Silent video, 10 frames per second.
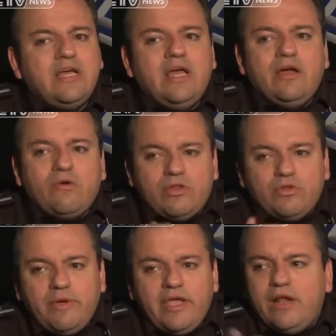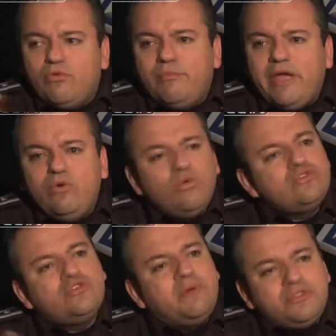or the authorities when they
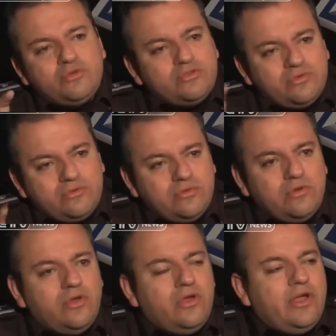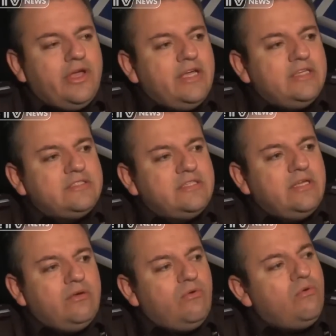saw a suspicious vehicle or an odd
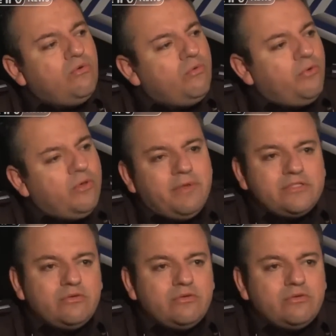group of people.